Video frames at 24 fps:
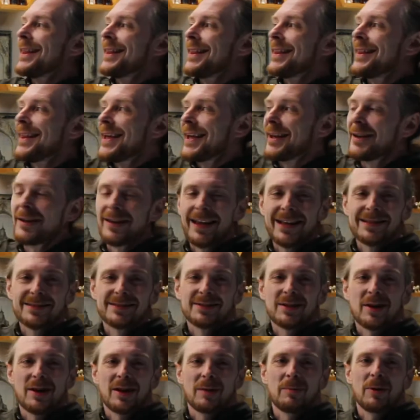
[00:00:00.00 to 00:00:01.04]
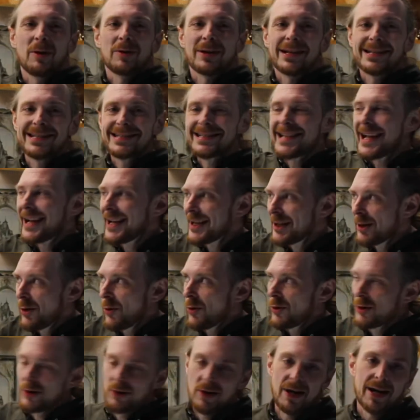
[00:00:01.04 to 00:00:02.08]
Then let's talk about second
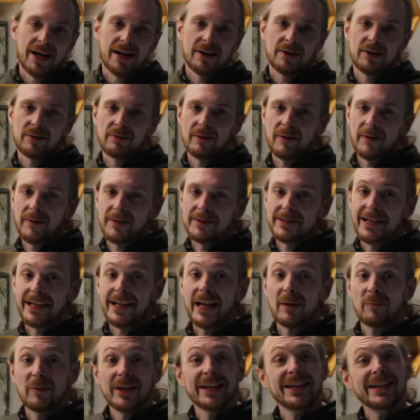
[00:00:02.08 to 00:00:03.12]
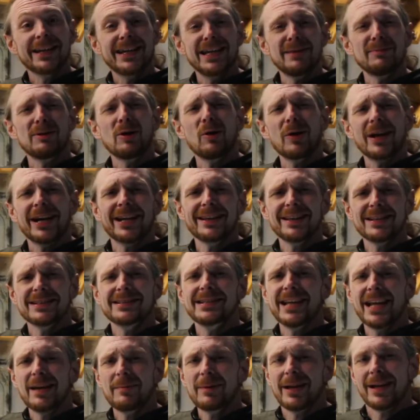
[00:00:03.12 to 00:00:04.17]
order higher derivatives. Again, we can keep going in this
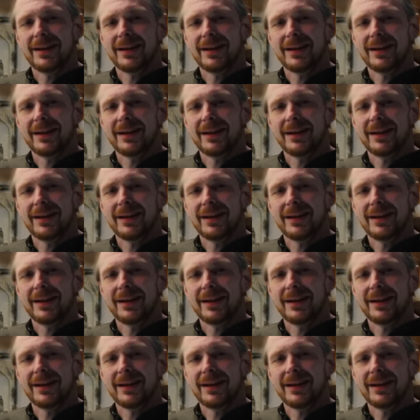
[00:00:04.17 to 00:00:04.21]
game.